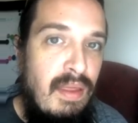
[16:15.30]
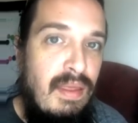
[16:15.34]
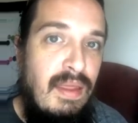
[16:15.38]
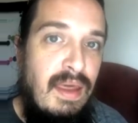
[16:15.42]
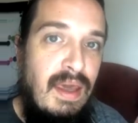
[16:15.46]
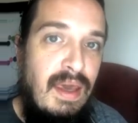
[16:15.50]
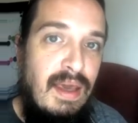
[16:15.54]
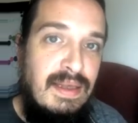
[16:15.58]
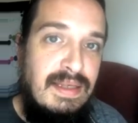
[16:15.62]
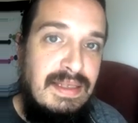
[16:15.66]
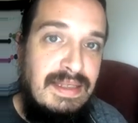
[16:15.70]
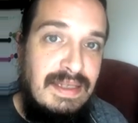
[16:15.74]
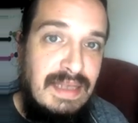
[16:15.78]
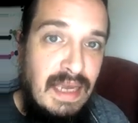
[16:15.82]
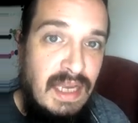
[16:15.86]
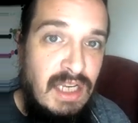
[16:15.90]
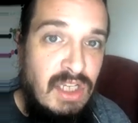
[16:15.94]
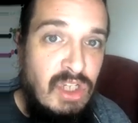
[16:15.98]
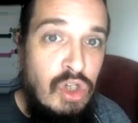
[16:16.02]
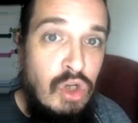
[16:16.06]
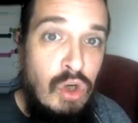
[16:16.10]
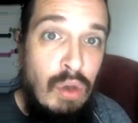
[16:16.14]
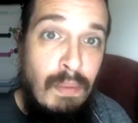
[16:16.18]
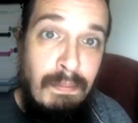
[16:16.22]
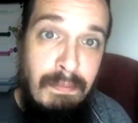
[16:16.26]
the
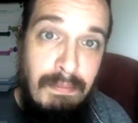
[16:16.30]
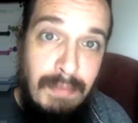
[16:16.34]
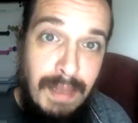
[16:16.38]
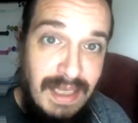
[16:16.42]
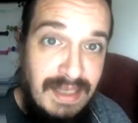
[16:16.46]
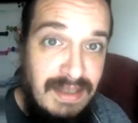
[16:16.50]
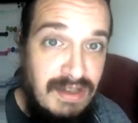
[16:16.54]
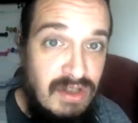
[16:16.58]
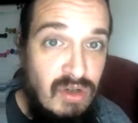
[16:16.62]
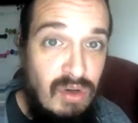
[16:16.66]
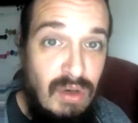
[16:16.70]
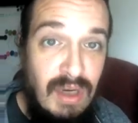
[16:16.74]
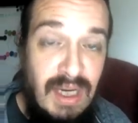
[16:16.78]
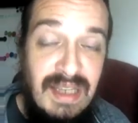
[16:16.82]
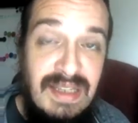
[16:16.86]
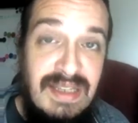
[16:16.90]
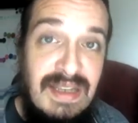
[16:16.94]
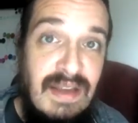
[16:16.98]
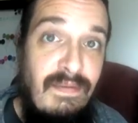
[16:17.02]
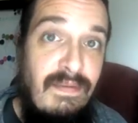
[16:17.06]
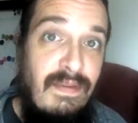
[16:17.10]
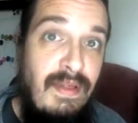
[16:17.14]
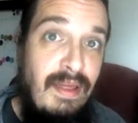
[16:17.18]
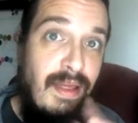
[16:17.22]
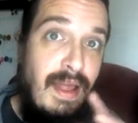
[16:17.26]
essential
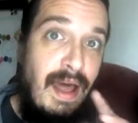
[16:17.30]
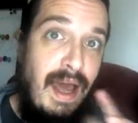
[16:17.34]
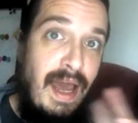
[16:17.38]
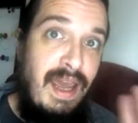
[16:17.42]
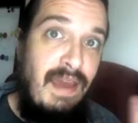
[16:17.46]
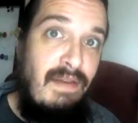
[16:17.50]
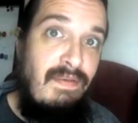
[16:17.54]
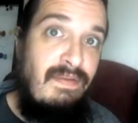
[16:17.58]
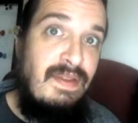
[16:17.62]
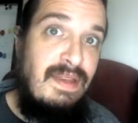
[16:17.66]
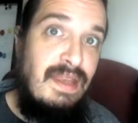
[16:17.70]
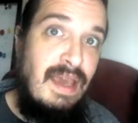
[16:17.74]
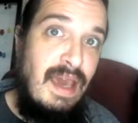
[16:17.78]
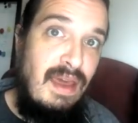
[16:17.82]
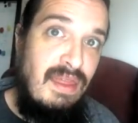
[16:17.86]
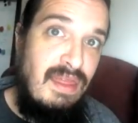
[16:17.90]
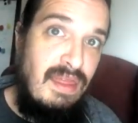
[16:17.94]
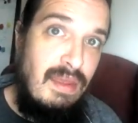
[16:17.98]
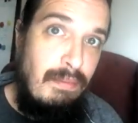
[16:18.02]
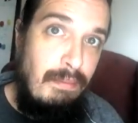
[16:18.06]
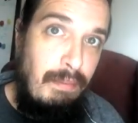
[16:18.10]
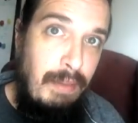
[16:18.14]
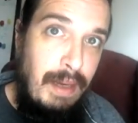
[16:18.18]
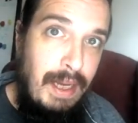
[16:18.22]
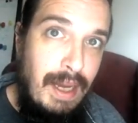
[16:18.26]
mysteries of life,
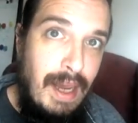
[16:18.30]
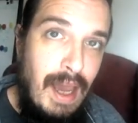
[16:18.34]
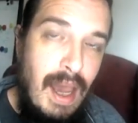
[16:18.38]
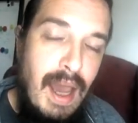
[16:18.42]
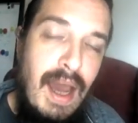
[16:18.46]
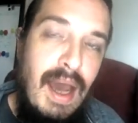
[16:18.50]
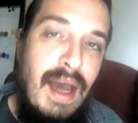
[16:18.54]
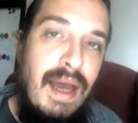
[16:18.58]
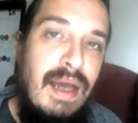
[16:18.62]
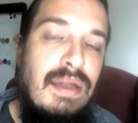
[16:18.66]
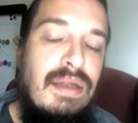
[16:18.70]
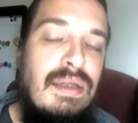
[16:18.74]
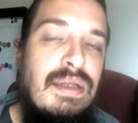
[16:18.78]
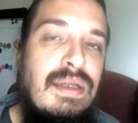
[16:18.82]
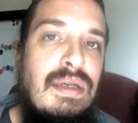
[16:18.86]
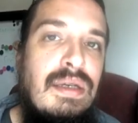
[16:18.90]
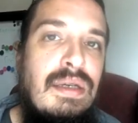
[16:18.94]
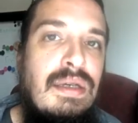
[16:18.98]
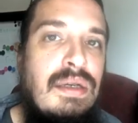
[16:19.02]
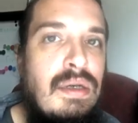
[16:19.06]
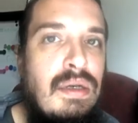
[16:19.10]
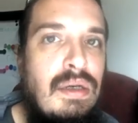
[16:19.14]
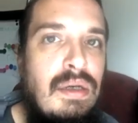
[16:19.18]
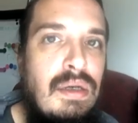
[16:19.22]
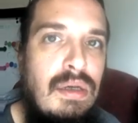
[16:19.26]
death, and beyond,
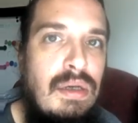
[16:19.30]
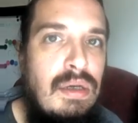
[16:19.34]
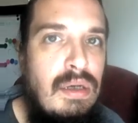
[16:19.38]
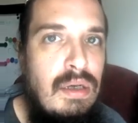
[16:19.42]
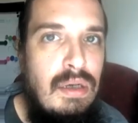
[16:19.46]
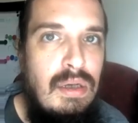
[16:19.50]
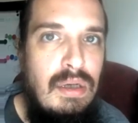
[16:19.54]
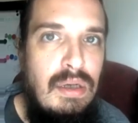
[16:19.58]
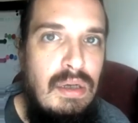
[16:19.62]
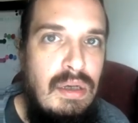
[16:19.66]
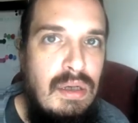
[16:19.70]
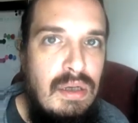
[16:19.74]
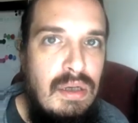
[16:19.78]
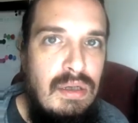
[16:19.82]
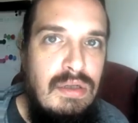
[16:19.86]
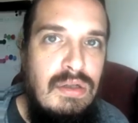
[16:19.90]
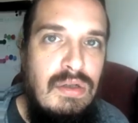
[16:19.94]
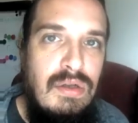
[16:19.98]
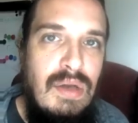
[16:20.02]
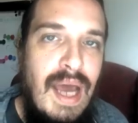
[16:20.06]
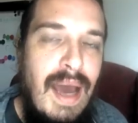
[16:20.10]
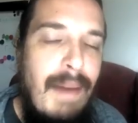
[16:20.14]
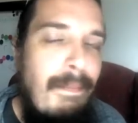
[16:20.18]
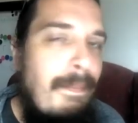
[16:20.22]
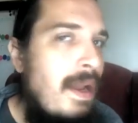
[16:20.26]

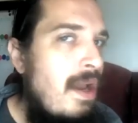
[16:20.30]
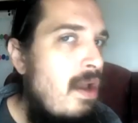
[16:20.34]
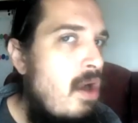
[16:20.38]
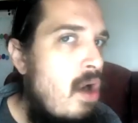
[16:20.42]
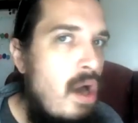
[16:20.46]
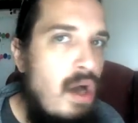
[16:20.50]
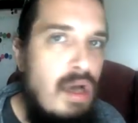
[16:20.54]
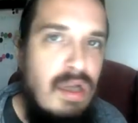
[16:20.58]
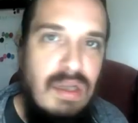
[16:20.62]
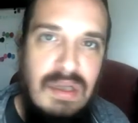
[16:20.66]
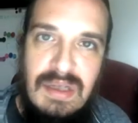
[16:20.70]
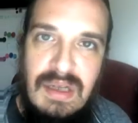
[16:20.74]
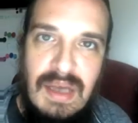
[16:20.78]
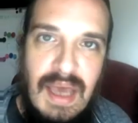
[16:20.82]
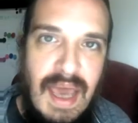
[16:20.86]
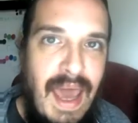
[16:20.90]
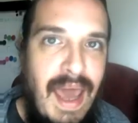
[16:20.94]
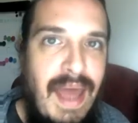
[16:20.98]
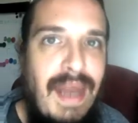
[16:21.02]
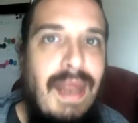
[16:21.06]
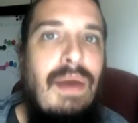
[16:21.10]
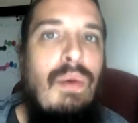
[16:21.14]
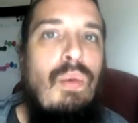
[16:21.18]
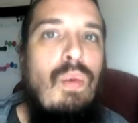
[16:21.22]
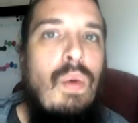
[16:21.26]
do not belong to
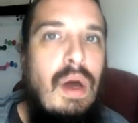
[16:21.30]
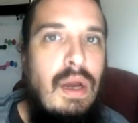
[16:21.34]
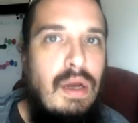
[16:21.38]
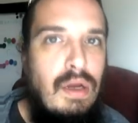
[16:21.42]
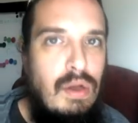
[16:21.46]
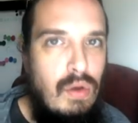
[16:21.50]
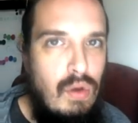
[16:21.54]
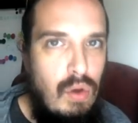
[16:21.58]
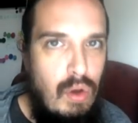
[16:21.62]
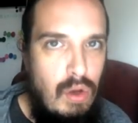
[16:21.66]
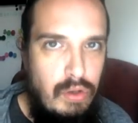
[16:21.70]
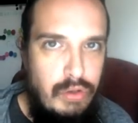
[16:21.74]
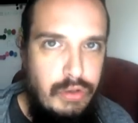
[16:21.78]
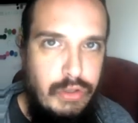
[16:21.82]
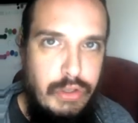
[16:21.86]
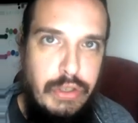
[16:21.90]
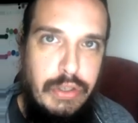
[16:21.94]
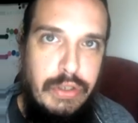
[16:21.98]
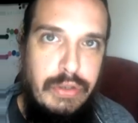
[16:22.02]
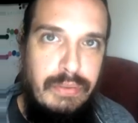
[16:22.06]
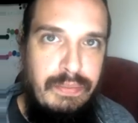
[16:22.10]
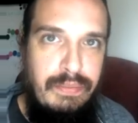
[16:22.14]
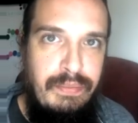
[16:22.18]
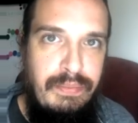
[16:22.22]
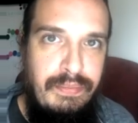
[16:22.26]
any one
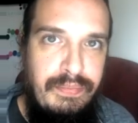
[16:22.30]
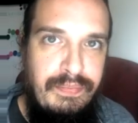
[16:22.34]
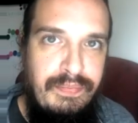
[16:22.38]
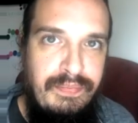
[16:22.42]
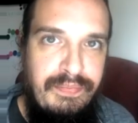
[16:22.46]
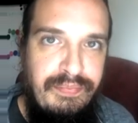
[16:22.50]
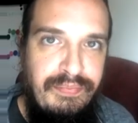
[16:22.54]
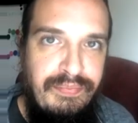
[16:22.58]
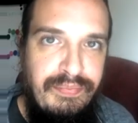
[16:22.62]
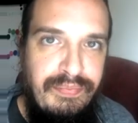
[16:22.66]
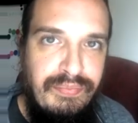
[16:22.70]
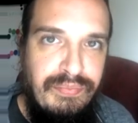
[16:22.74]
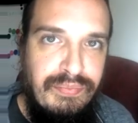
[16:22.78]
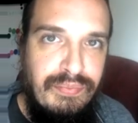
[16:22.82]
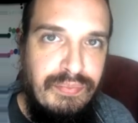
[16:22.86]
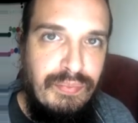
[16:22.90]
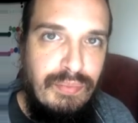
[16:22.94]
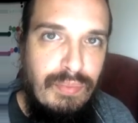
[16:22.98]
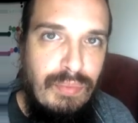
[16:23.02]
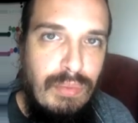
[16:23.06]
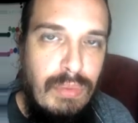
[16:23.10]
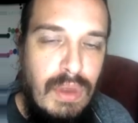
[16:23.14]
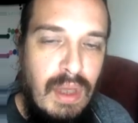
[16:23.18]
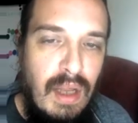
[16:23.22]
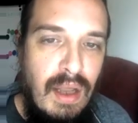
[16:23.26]
culture.
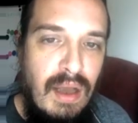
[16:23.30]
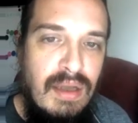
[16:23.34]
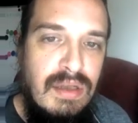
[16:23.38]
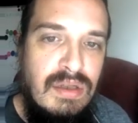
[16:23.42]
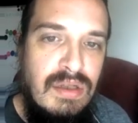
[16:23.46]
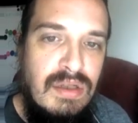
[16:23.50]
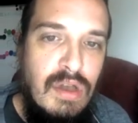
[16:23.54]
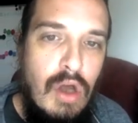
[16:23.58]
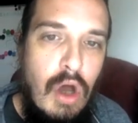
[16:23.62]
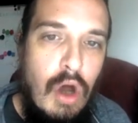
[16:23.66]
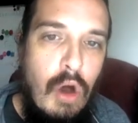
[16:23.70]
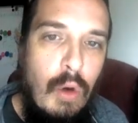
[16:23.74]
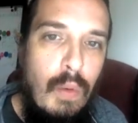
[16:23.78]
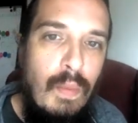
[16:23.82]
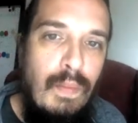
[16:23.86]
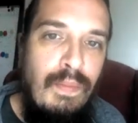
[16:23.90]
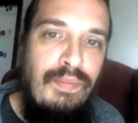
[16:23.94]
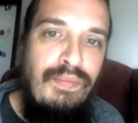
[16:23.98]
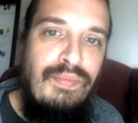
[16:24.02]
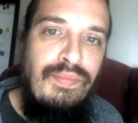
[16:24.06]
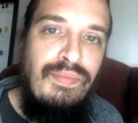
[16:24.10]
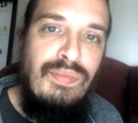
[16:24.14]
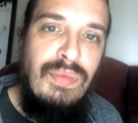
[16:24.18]
So,